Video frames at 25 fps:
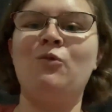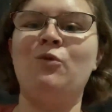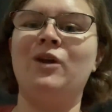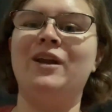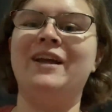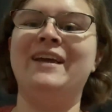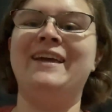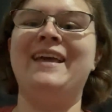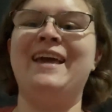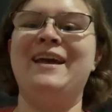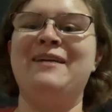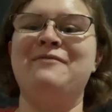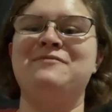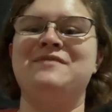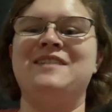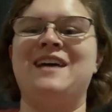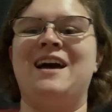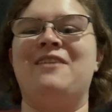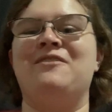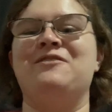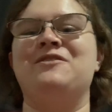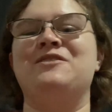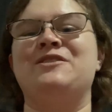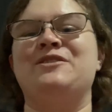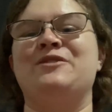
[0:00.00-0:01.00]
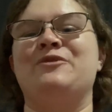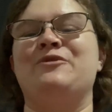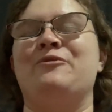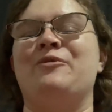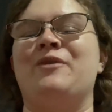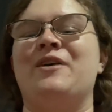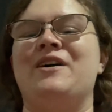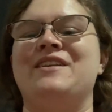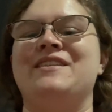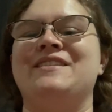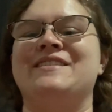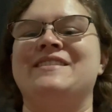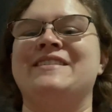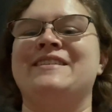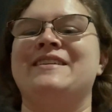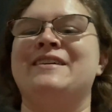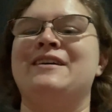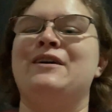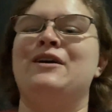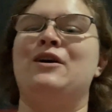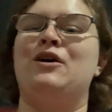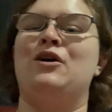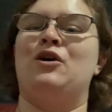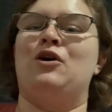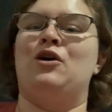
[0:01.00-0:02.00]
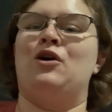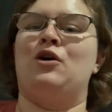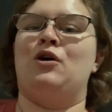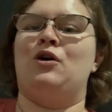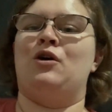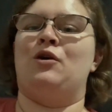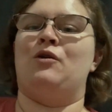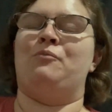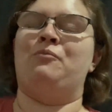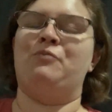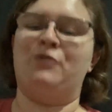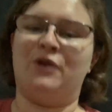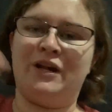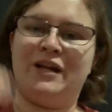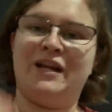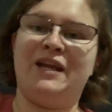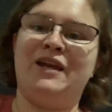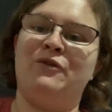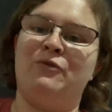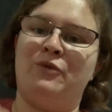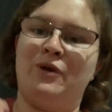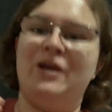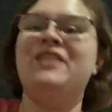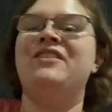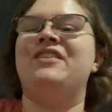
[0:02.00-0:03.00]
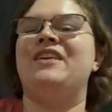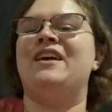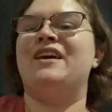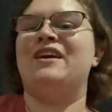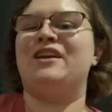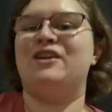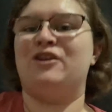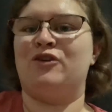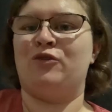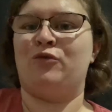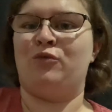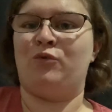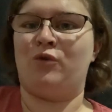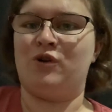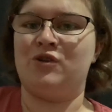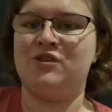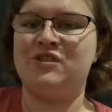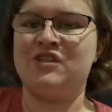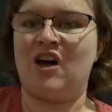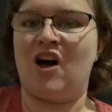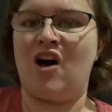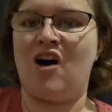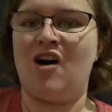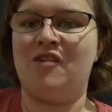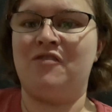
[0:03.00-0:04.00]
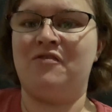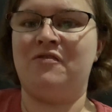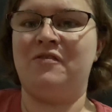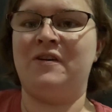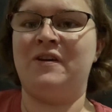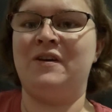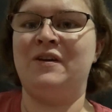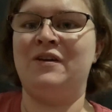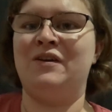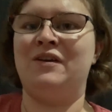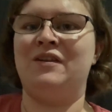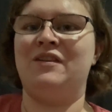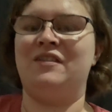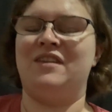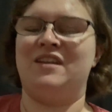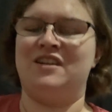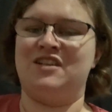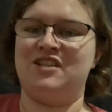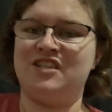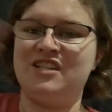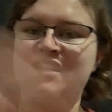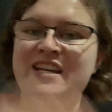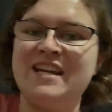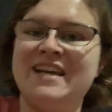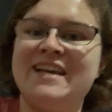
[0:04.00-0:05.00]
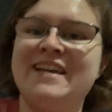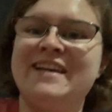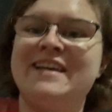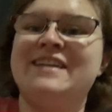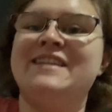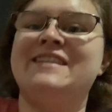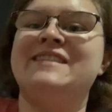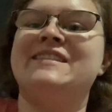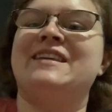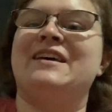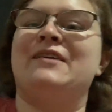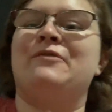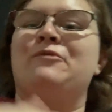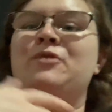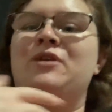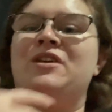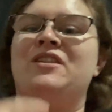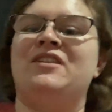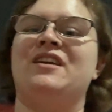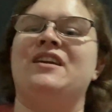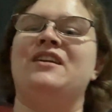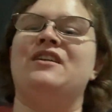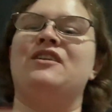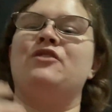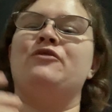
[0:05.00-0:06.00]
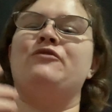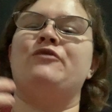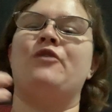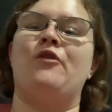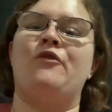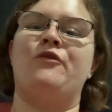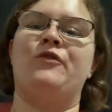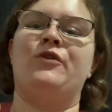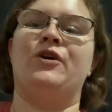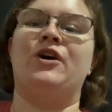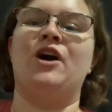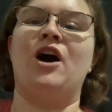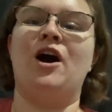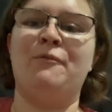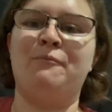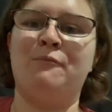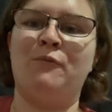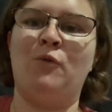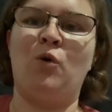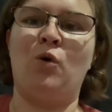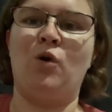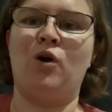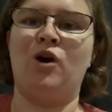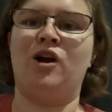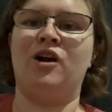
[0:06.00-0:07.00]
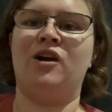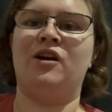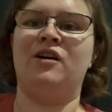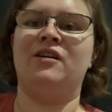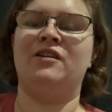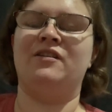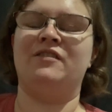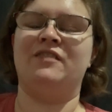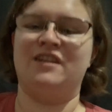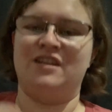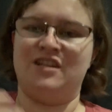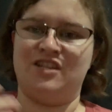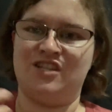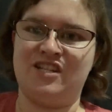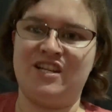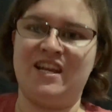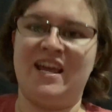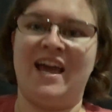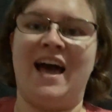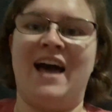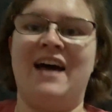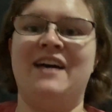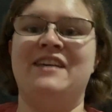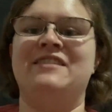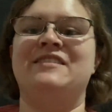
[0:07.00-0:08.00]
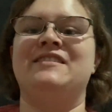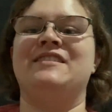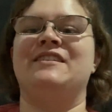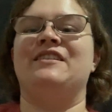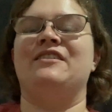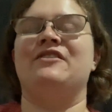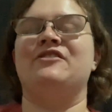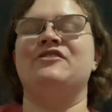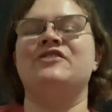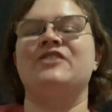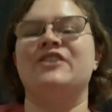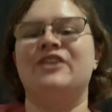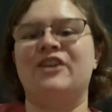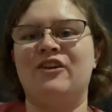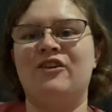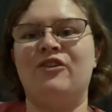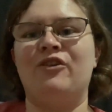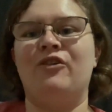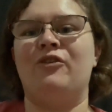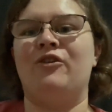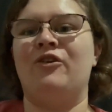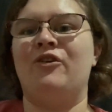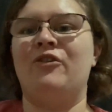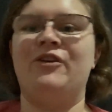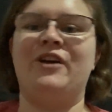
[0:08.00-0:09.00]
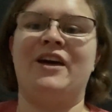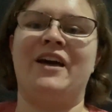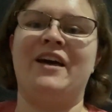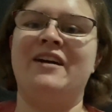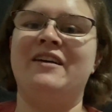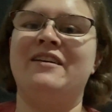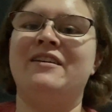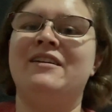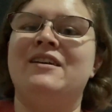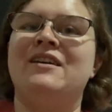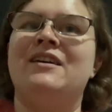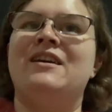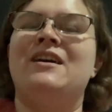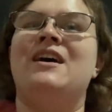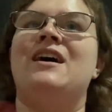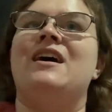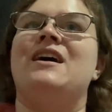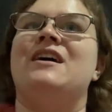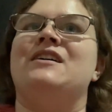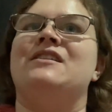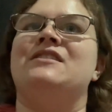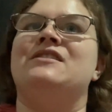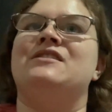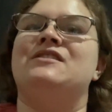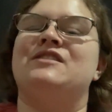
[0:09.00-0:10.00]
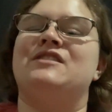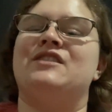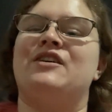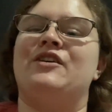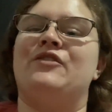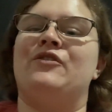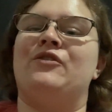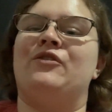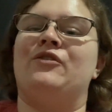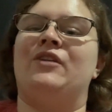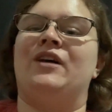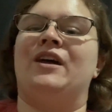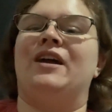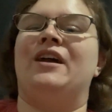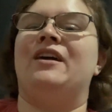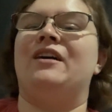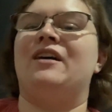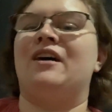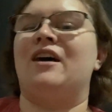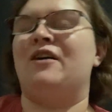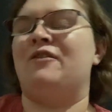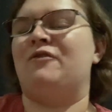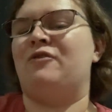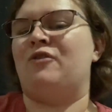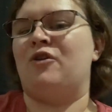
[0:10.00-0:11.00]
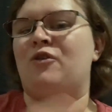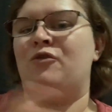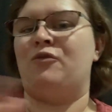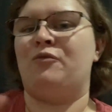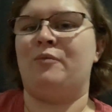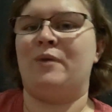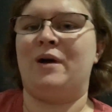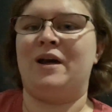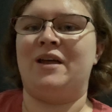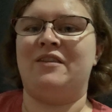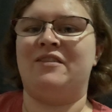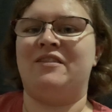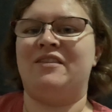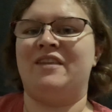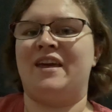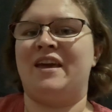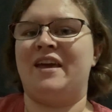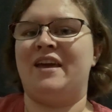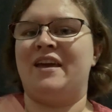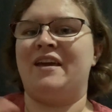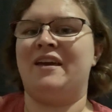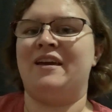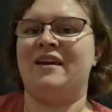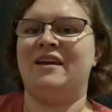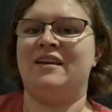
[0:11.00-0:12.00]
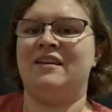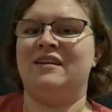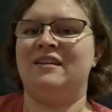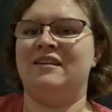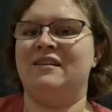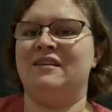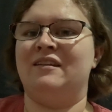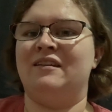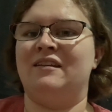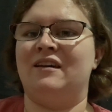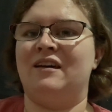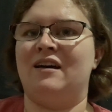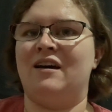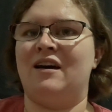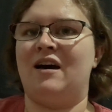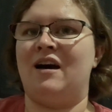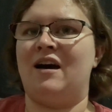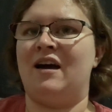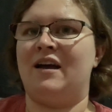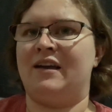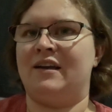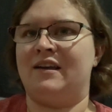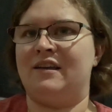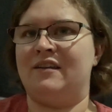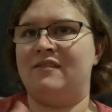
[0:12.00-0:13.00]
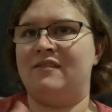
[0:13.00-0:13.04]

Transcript: what it came down to was, Brittany, we think you're worse off than she is, and we think you've overcome more than she has. And I was like, oh, okay. And so, like, I wrote my thing, and I,